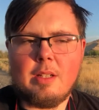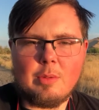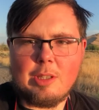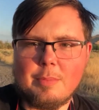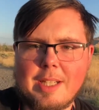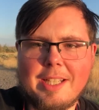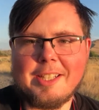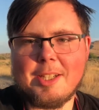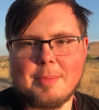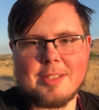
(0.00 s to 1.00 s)
Well, I
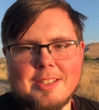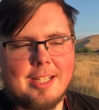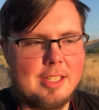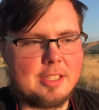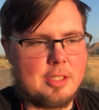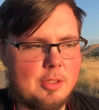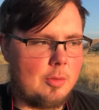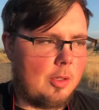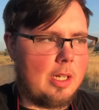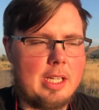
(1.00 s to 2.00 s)
ended up deciding
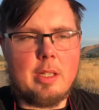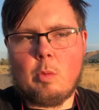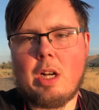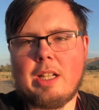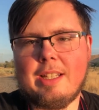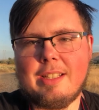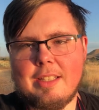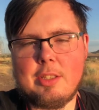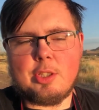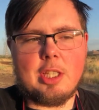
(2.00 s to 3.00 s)
to go ahead and walk into
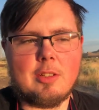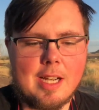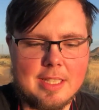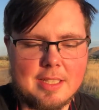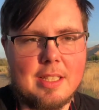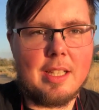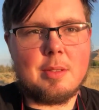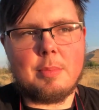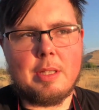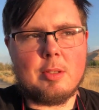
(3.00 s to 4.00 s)
the cheatgrass and take
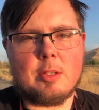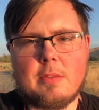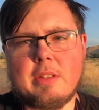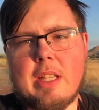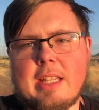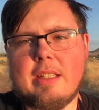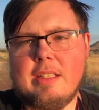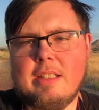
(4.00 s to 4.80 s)
some pictures of that